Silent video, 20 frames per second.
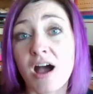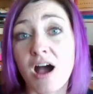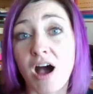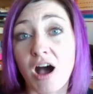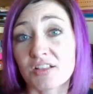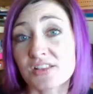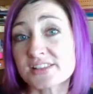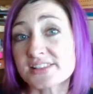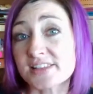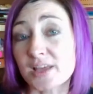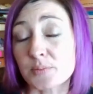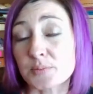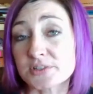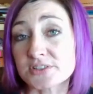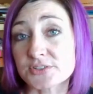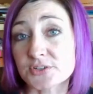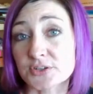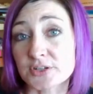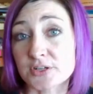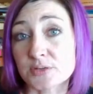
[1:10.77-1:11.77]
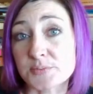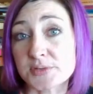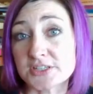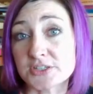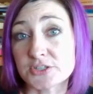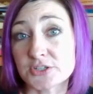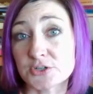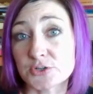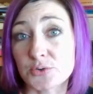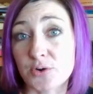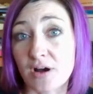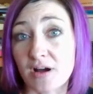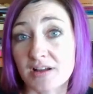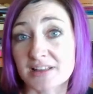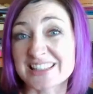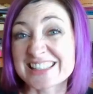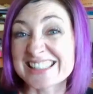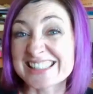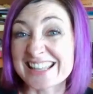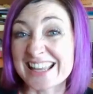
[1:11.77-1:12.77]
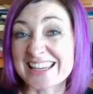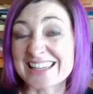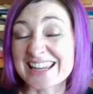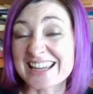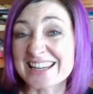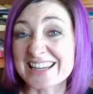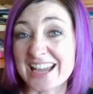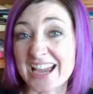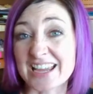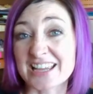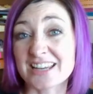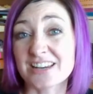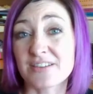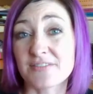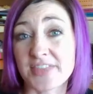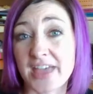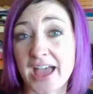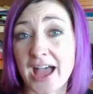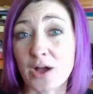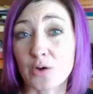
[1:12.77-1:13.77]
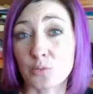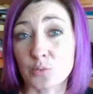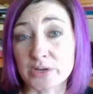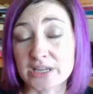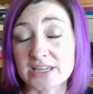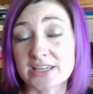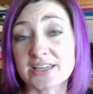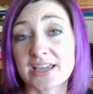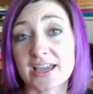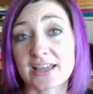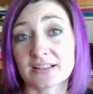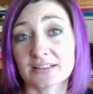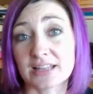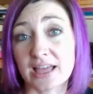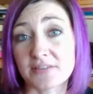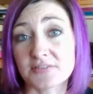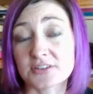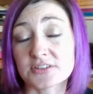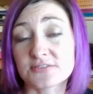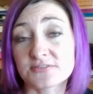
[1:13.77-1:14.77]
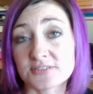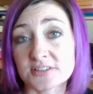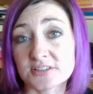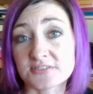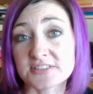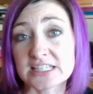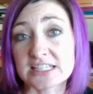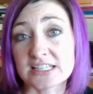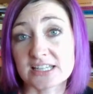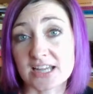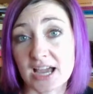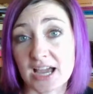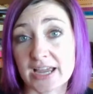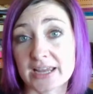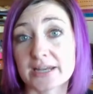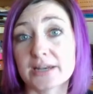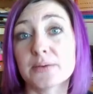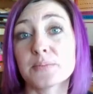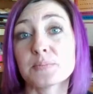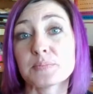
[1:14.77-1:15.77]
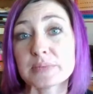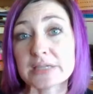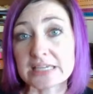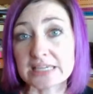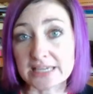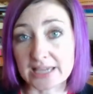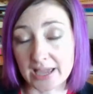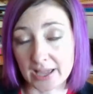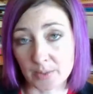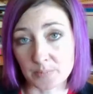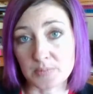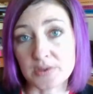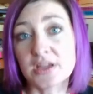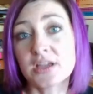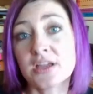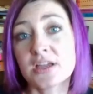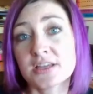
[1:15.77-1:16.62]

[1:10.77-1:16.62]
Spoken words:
All assignments are going to be due on Sunday night of that week at 11:59 p.m.